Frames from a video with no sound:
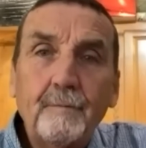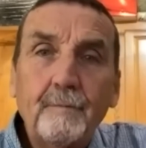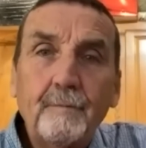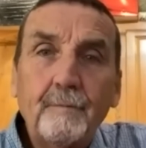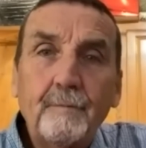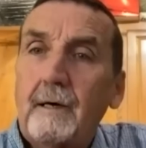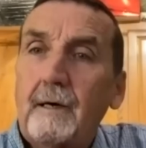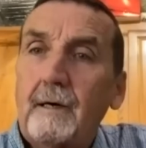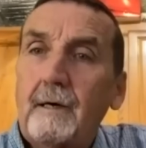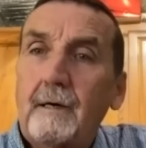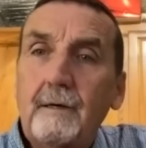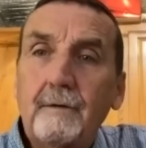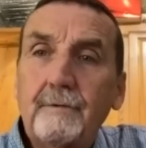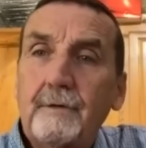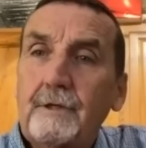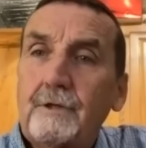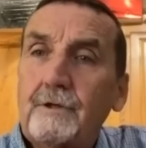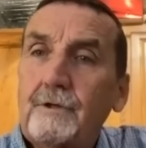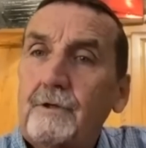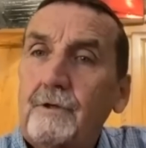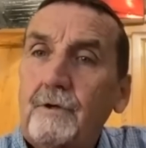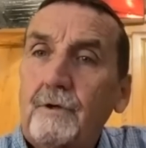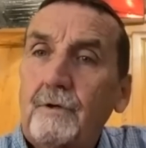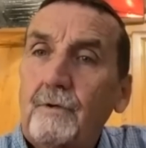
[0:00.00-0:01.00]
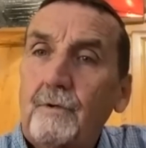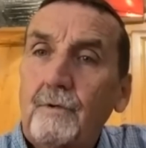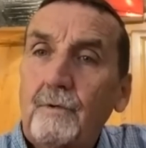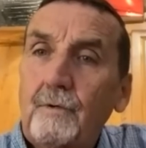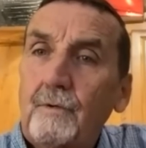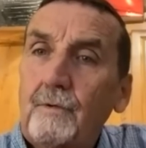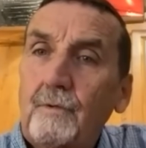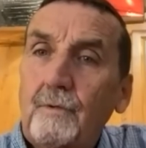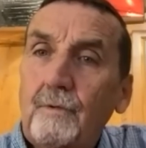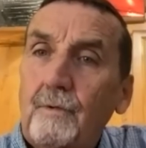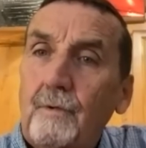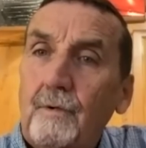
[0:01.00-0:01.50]
Uh, this
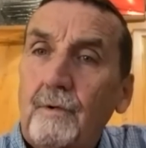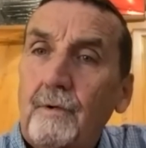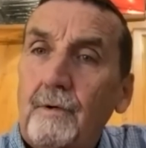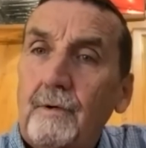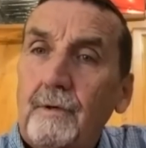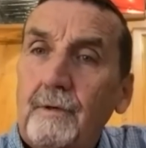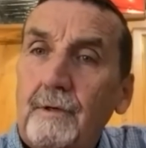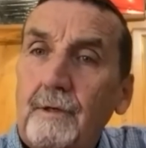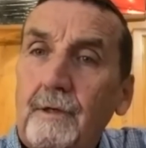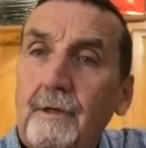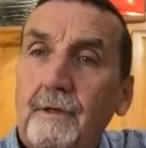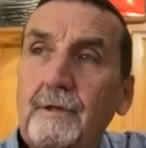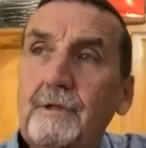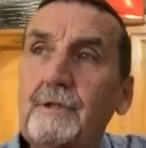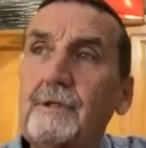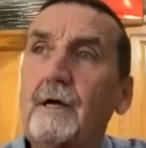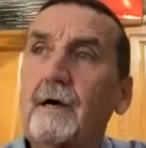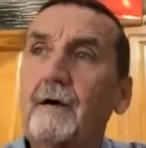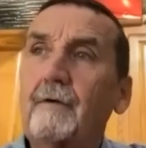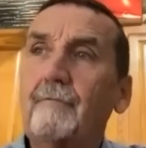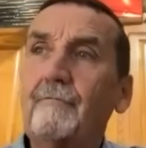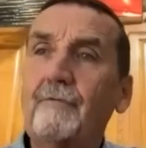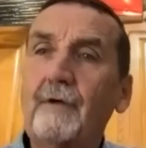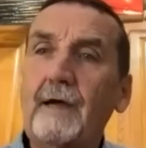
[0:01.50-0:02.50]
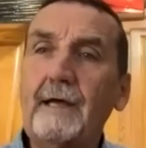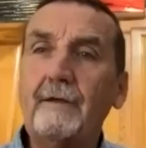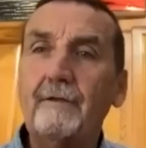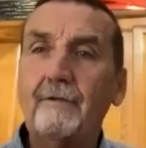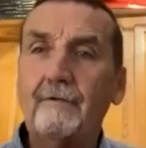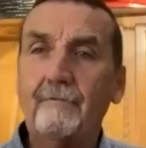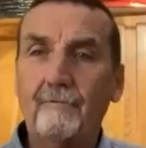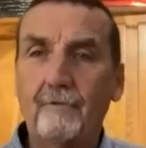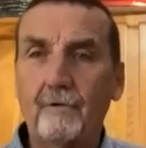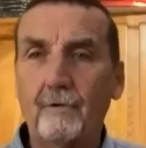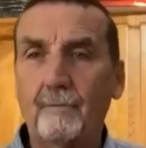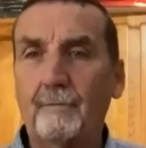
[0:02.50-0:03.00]
new, you know, it's not faith
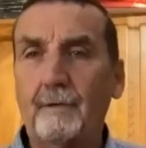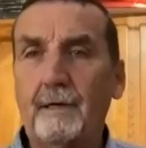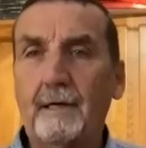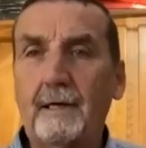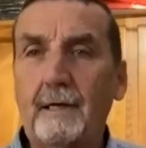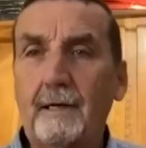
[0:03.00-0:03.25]
for me